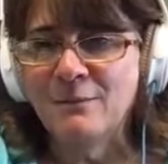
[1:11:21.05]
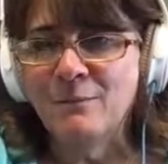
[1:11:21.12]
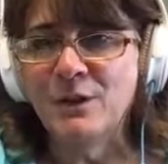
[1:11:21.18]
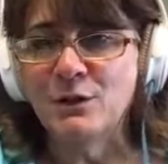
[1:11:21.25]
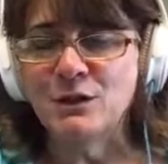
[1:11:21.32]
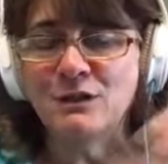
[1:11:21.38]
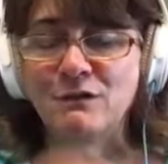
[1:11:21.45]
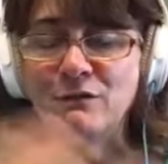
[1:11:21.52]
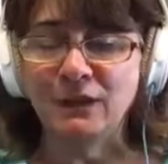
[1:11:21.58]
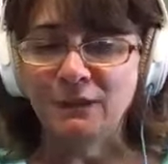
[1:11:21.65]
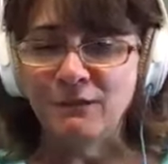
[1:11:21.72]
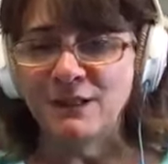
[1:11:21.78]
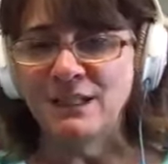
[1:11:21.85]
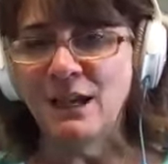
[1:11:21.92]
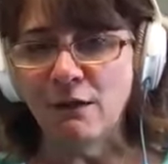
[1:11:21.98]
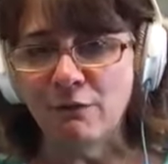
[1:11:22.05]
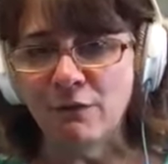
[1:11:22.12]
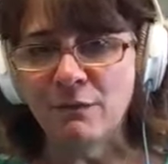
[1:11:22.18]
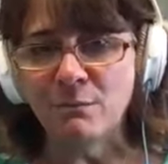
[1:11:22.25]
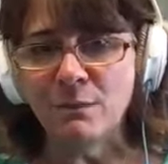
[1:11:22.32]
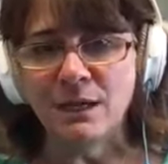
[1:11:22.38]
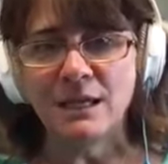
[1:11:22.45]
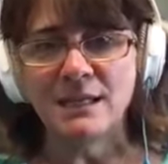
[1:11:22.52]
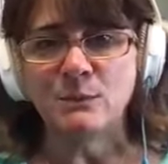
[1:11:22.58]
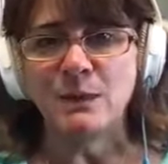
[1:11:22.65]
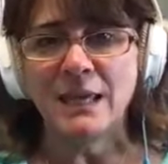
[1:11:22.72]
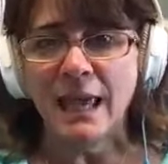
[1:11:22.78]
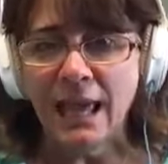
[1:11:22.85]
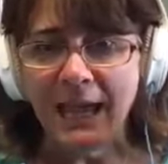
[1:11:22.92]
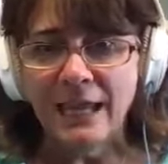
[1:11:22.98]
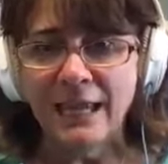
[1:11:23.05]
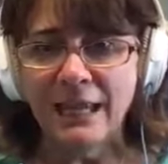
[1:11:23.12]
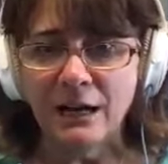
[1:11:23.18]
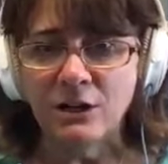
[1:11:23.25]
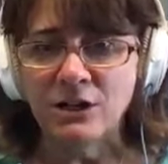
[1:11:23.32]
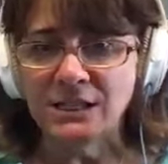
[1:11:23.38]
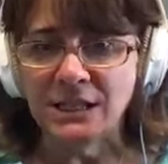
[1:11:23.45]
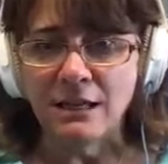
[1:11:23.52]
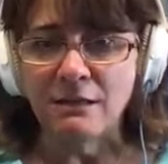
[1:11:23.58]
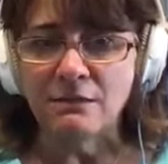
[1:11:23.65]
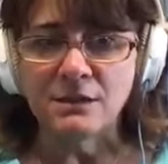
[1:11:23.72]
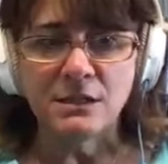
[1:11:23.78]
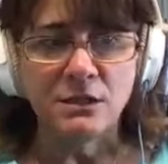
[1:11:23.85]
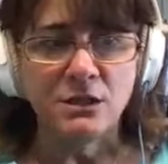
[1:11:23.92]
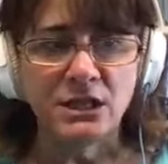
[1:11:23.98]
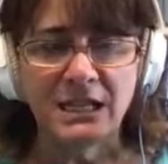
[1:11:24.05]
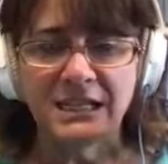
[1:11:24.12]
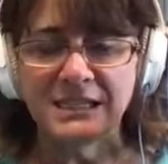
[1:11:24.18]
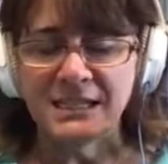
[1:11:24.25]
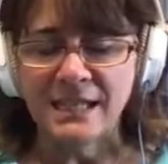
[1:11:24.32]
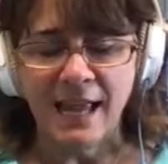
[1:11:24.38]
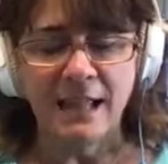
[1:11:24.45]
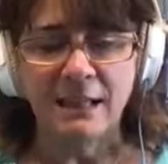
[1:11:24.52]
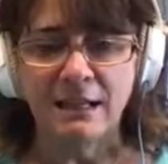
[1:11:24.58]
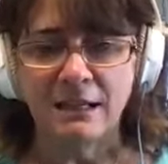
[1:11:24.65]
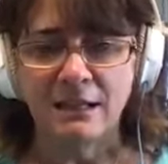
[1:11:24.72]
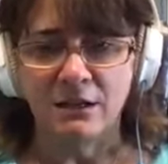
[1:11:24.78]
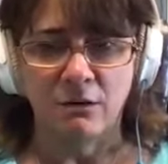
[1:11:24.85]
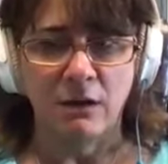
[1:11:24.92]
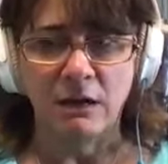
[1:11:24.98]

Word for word: there's 50 of them because we can't get ourselves look exactly you know